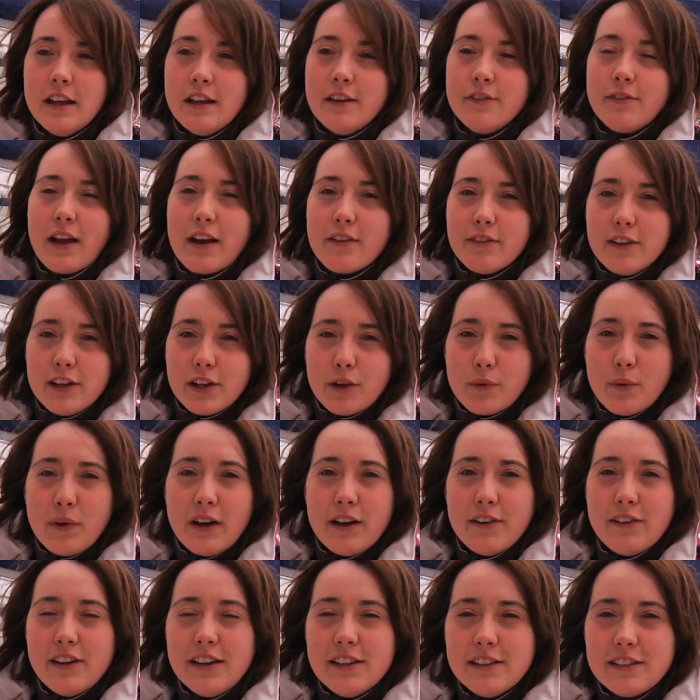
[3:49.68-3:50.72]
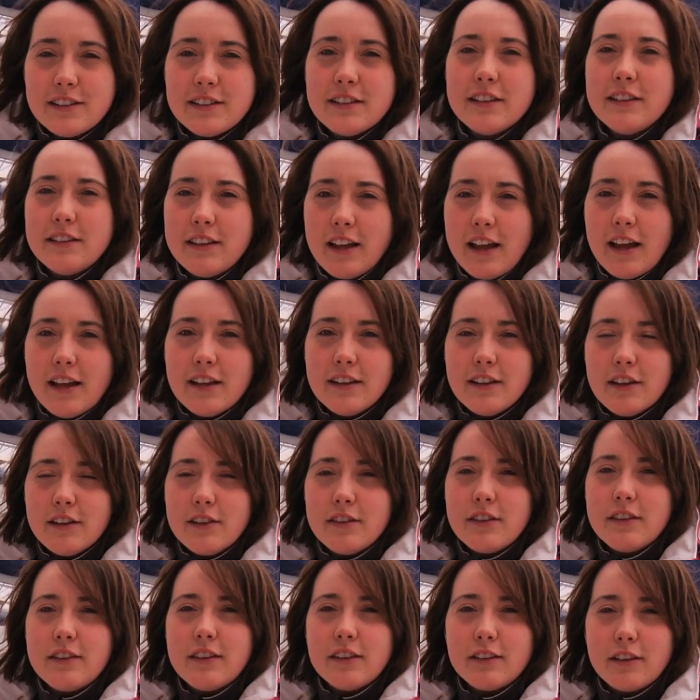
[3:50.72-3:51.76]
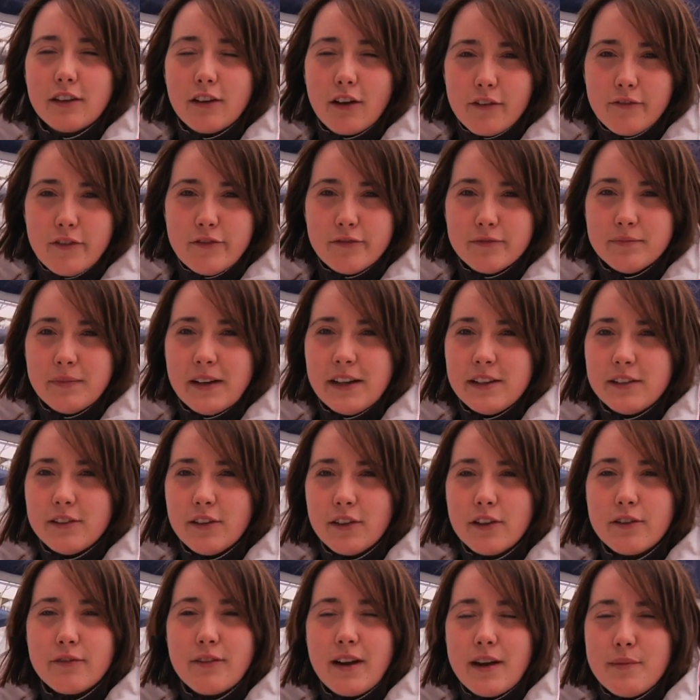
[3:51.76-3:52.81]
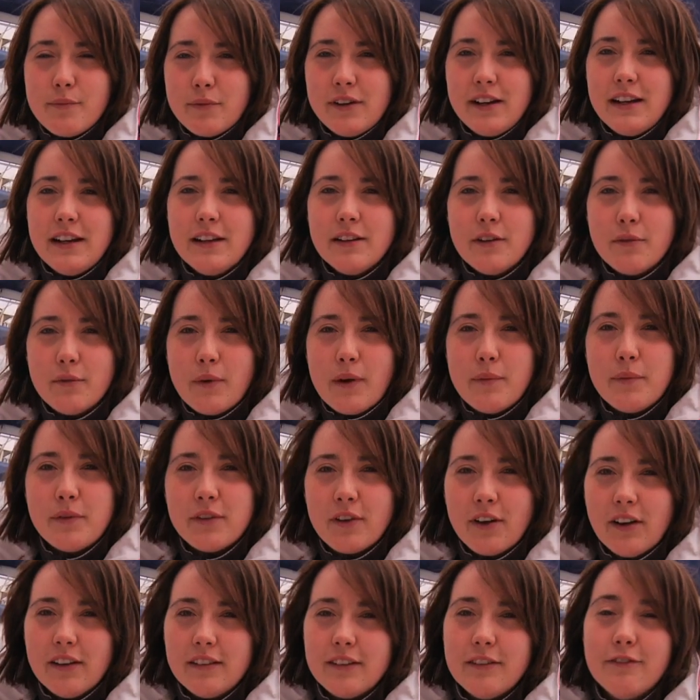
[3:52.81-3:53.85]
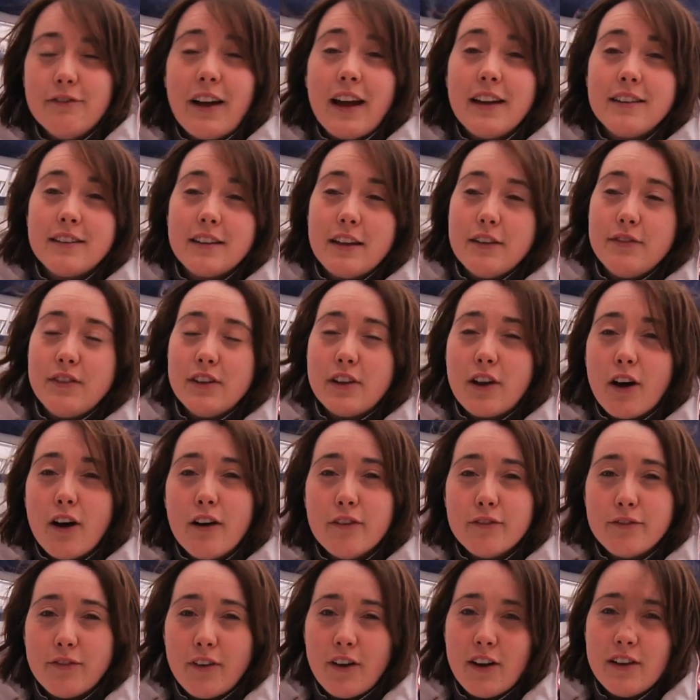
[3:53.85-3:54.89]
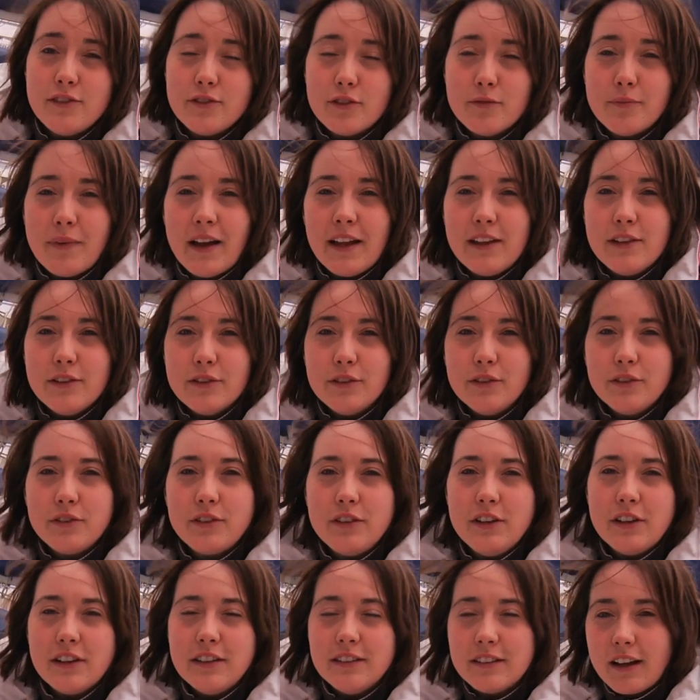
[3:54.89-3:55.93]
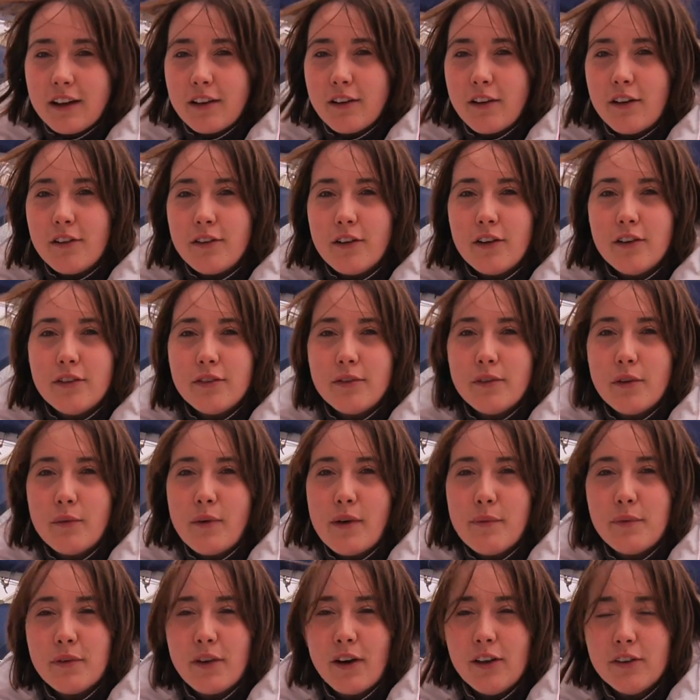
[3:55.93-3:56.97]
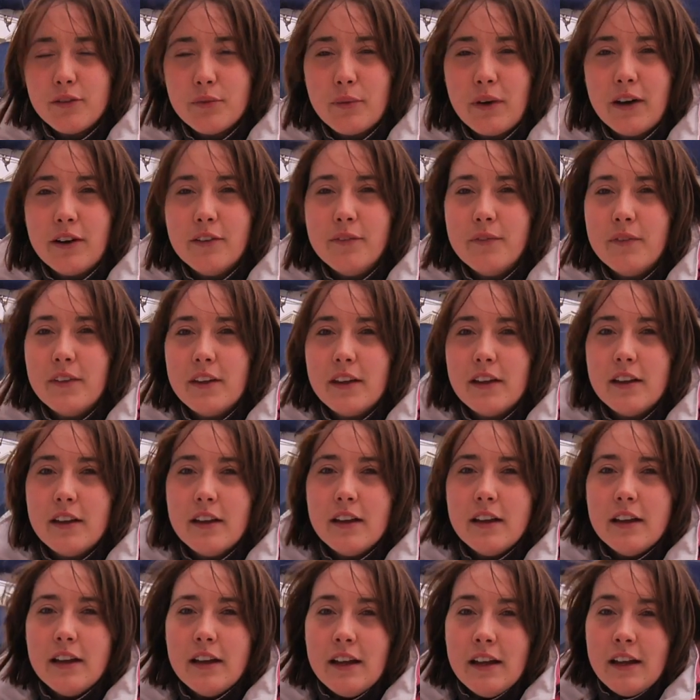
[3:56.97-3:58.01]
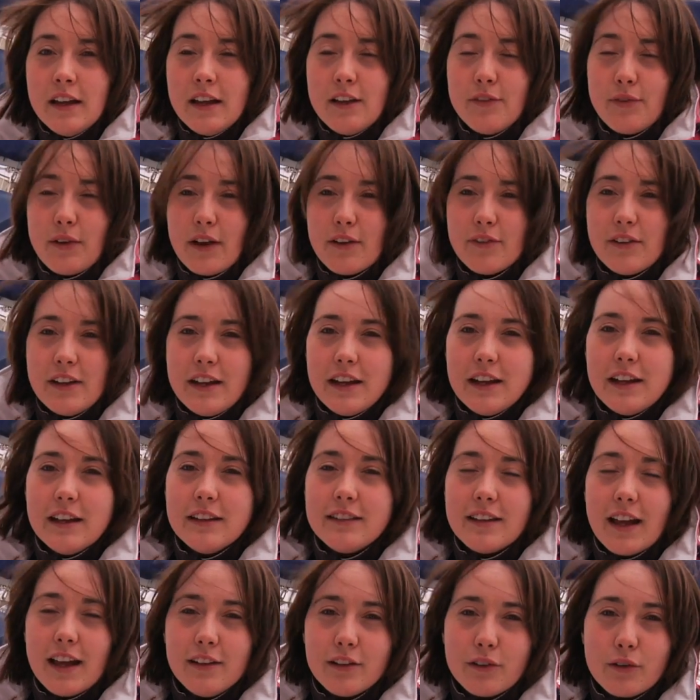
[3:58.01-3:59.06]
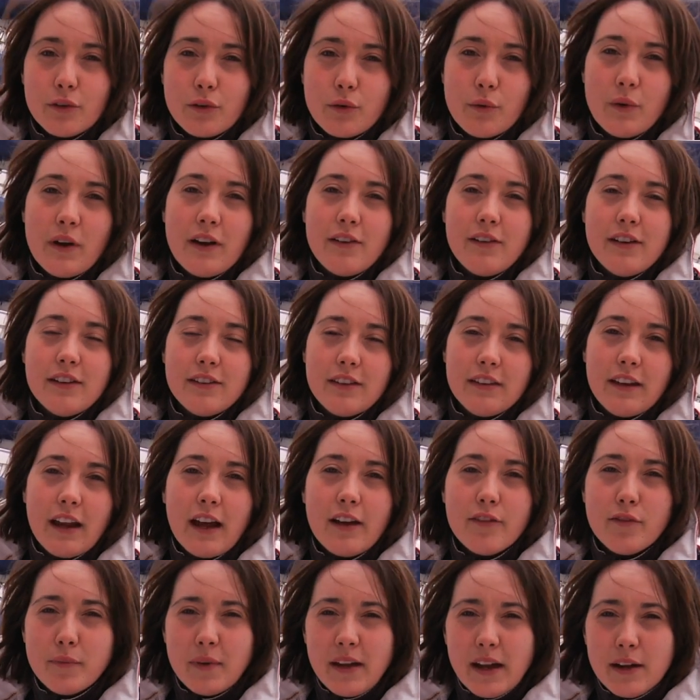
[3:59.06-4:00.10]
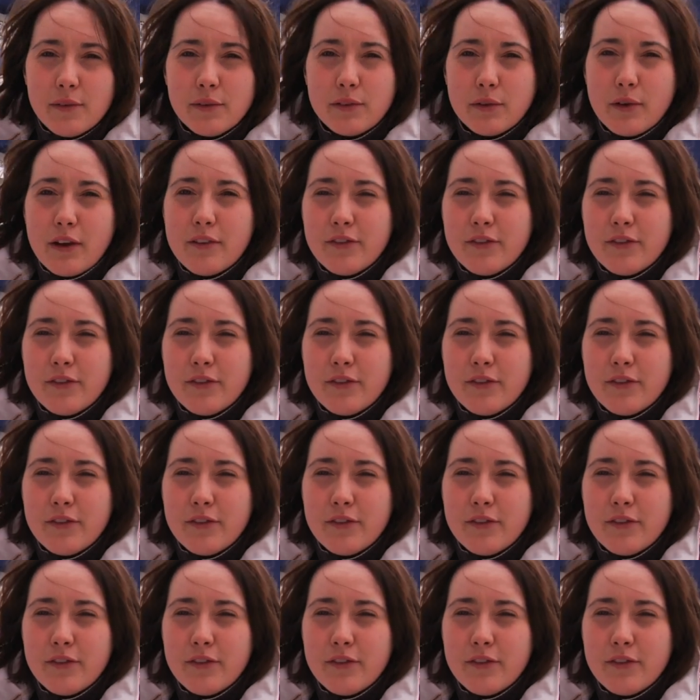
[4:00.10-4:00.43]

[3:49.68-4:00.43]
If you have any queries, then there's a lot of information on the Raymarine website. In fact, if you can't find your manuals, you can download those from the website as well. If you have any technical queries that you haven't been able to